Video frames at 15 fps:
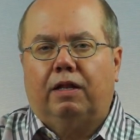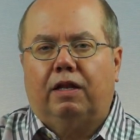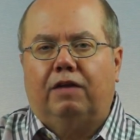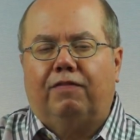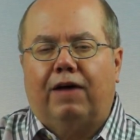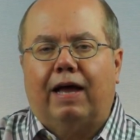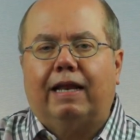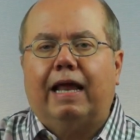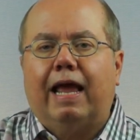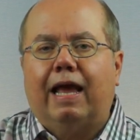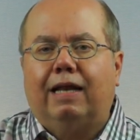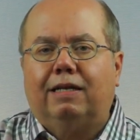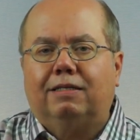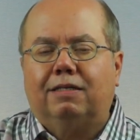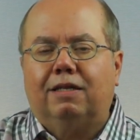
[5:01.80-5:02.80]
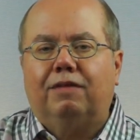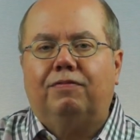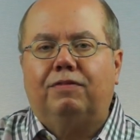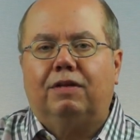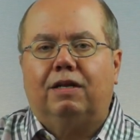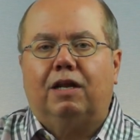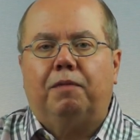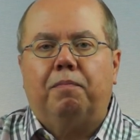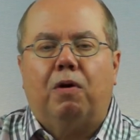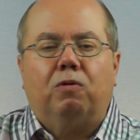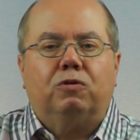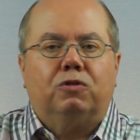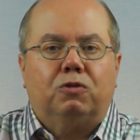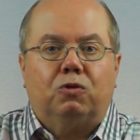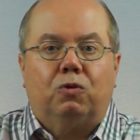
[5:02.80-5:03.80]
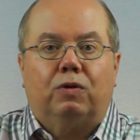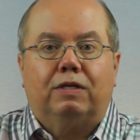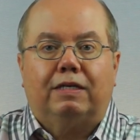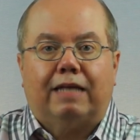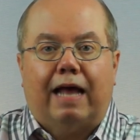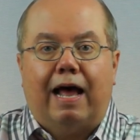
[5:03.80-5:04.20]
the divine hand is lifted, and Moses looks